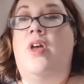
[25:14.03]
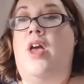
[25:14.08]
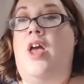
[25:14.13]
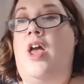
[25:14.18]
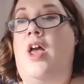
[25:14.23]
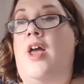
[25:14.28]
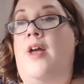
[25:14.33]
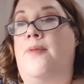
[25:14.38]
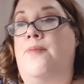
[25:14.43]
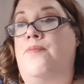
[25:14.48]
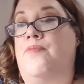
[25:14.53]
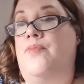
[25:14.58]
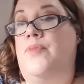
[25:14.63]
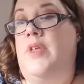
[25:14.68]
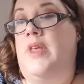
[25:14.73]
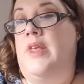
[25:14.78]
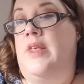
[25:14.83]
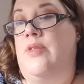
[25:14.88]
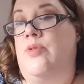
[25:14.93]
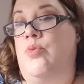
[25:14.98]

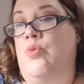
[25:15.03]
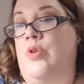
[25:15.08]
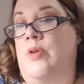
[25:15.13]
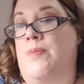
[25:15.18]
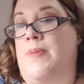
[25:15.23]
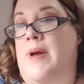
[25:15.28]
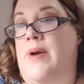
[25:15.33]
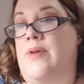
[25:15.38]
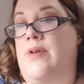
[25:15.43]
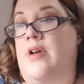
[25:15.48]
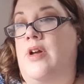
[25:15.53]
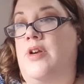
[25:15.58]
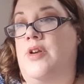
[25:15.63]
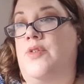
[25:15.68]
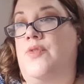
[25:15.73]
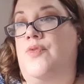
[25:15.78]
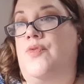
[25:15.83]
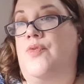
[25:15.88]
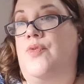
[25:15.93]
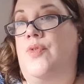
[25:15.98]
It's all about kind
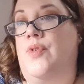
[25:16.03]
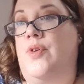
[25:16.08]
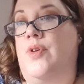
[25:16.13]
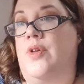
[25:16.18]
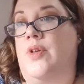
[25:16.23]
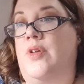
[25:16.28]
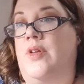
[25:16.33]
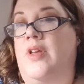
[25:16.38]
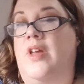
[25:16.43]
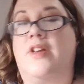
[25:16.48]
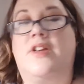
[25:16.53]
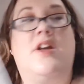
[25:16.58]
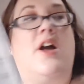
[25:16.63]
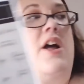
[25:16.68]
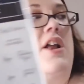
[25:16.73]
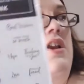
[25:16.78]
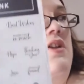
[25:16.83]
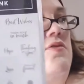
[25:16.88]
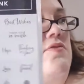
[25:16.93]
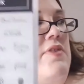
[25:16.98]
of
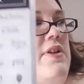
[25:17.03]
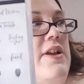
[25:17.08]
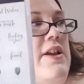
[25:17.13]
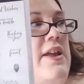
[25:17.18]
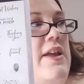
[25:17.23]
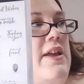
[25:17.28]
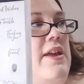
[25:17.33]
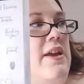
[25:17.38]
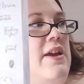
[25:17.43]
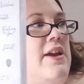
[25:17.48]
colour, really.